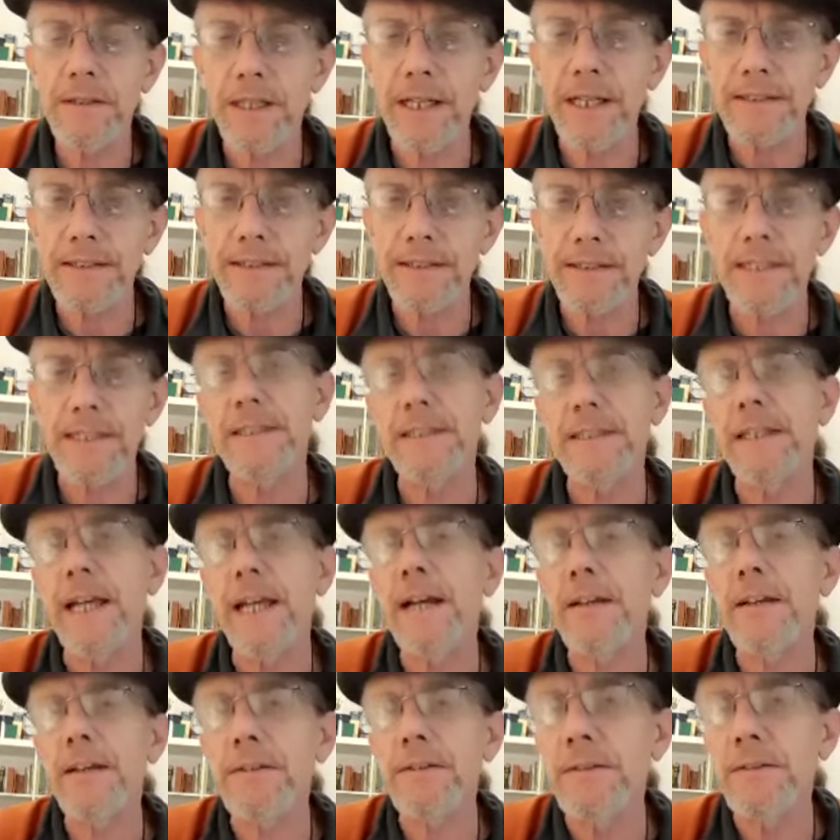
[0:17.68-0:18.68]
assessing
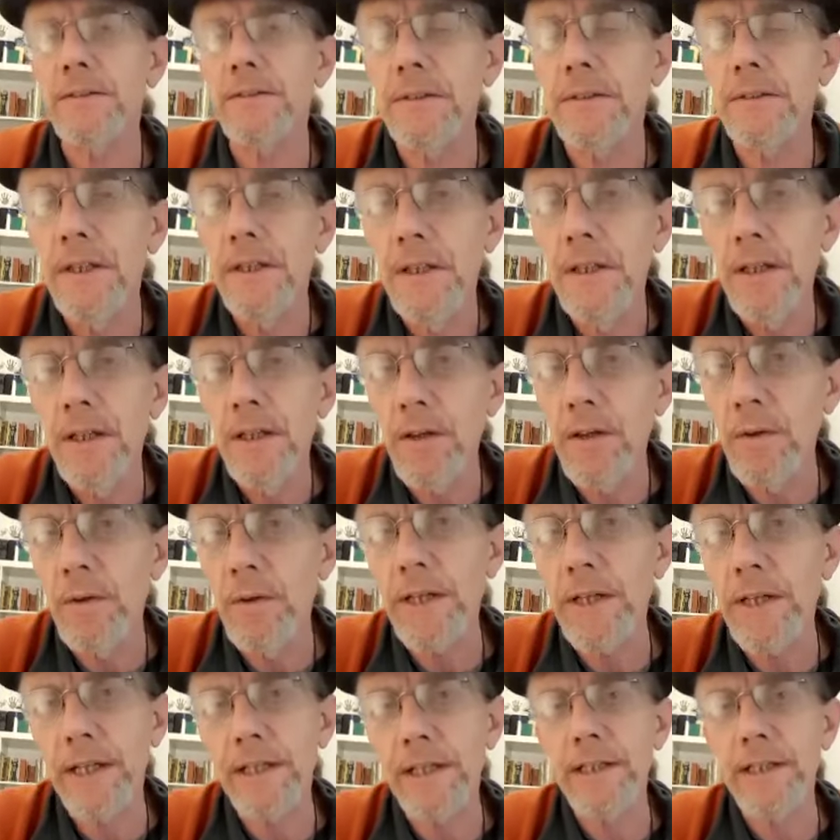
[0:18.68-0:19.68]
how to
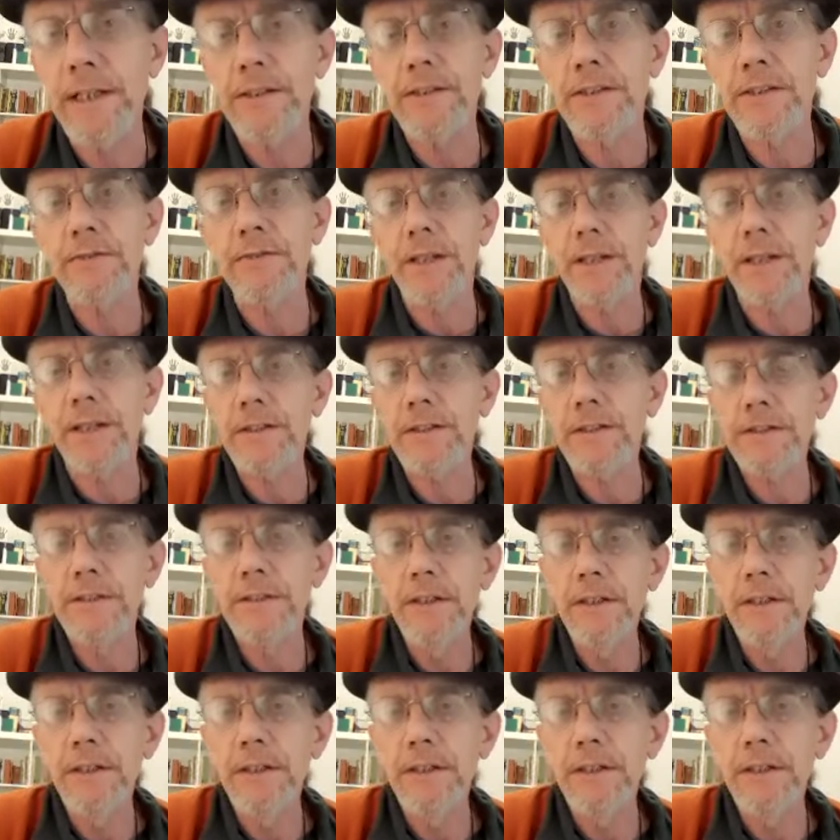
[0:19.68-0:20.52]
look at its strengths.